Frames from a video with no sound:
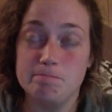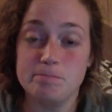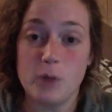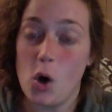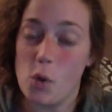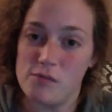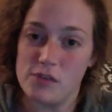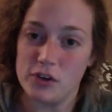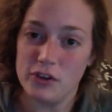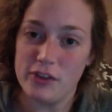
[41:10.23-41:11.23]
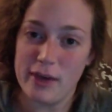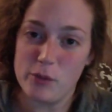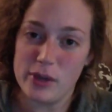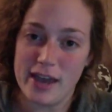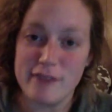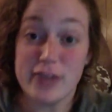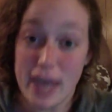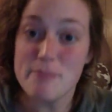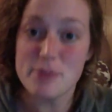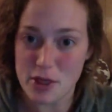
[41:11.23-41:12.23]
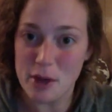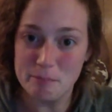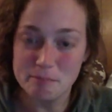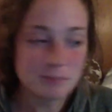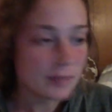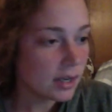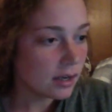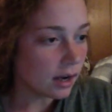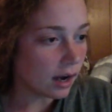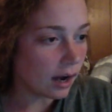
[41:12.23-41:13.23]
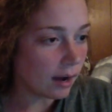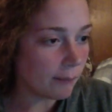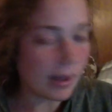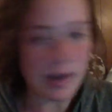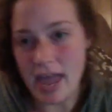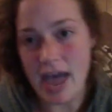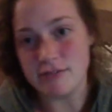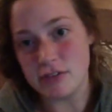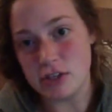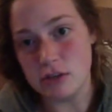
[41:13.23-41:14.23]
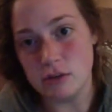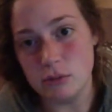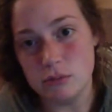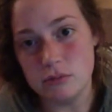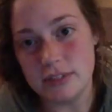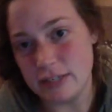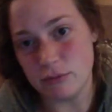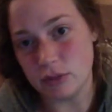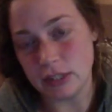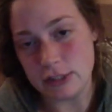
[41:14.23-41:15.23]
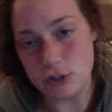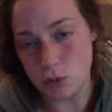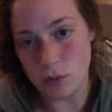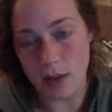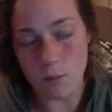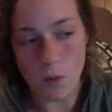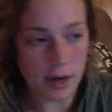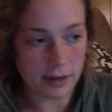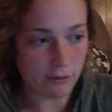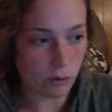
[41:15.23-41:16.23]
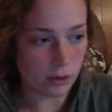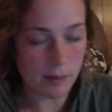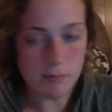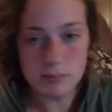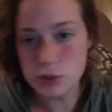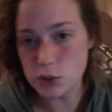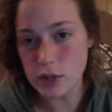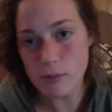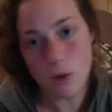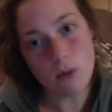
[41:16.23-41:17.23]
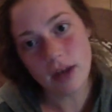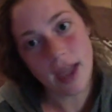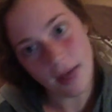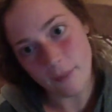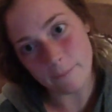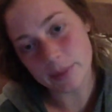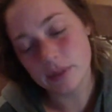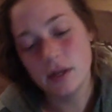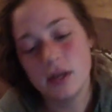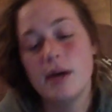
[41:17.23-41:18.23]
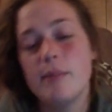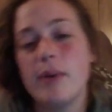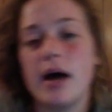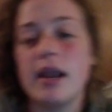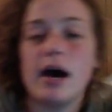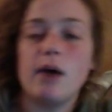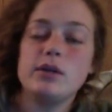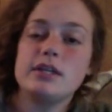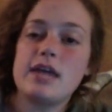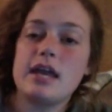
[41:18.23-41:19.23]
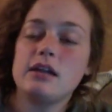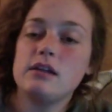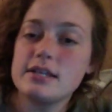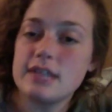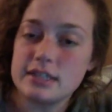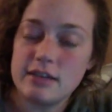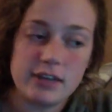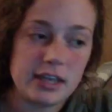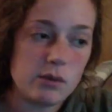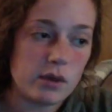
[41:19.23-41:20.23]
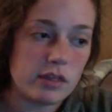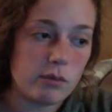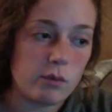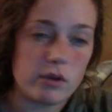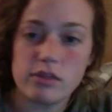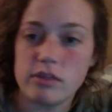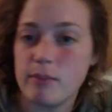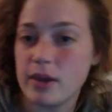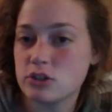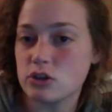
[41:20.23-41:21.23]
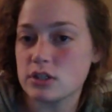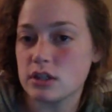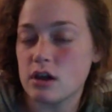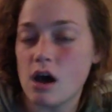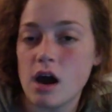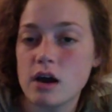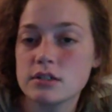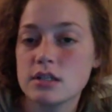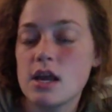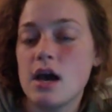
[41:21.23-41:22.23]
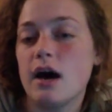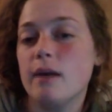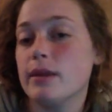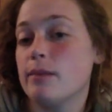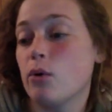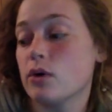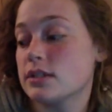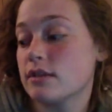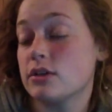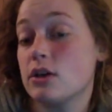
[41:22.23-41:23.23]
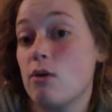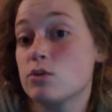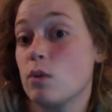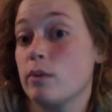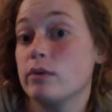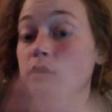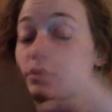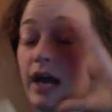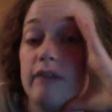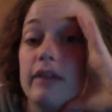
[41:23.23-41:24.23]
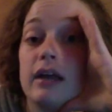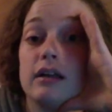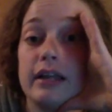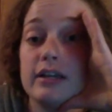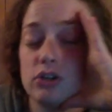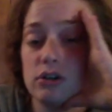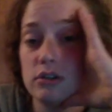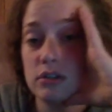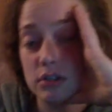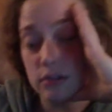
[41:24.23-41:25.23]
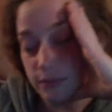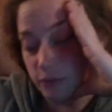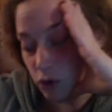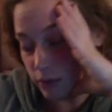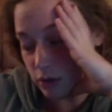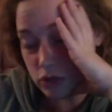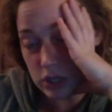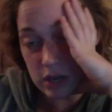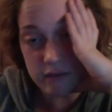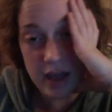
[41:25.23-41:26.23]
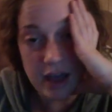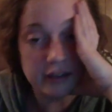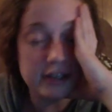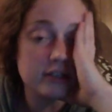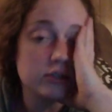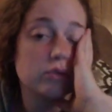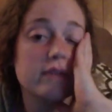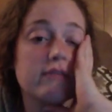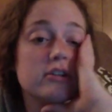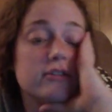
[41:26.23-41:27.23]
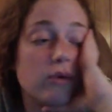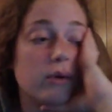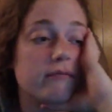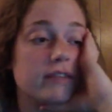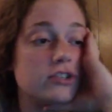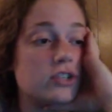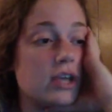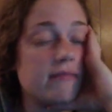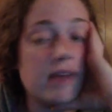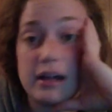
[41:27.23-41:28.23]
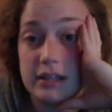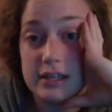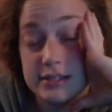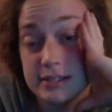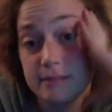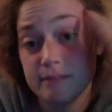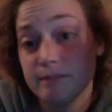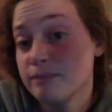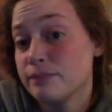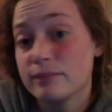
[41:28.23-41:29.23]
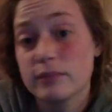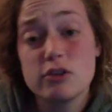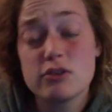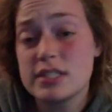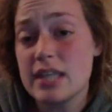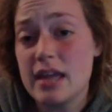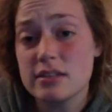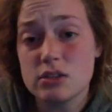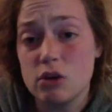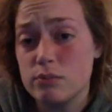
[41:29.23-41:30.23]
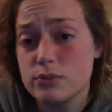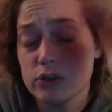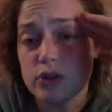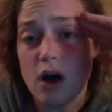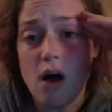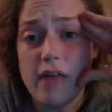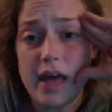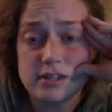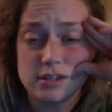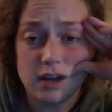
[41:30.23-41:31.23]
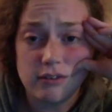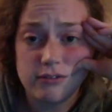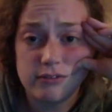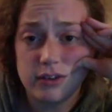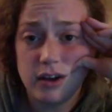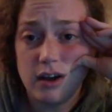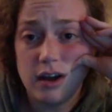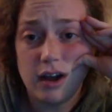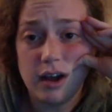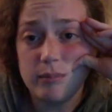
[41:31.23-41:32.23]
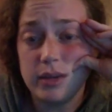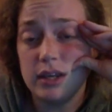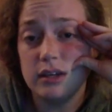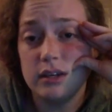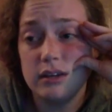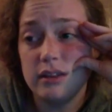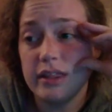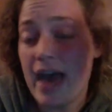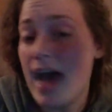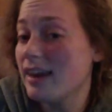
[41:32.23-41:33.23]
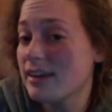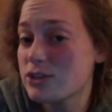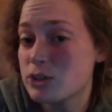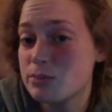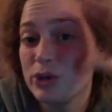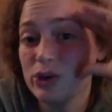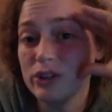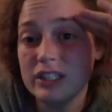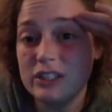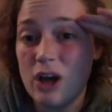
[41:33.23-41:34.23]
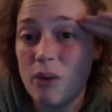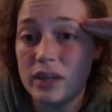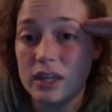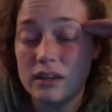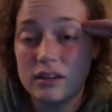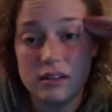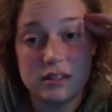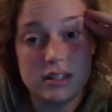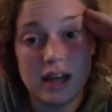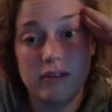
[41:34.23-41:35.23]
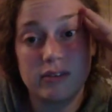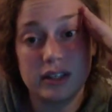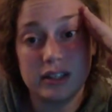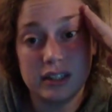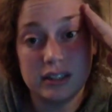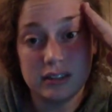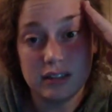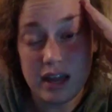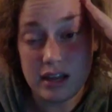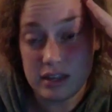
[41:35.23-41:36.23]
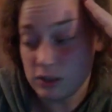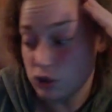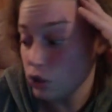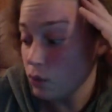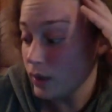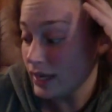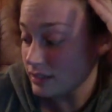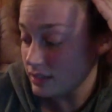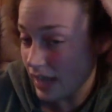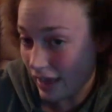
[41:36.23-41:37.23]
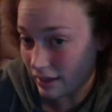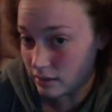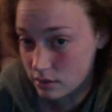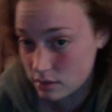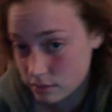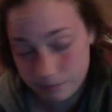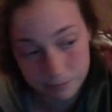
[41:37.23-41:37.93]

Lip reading: hopeful that we have kept them. And half of you didn't really do what I wanted for them, so they won't help. But we did that in-class activity with the pictures and the cards. The important stuff to know is what we wrote down, that glaciers form U-shaped valleys, your rivers form V-shaped valleys, your sand sculptures, all that stuff. I mean, that is just purely knowing it. It's not really anything too intense.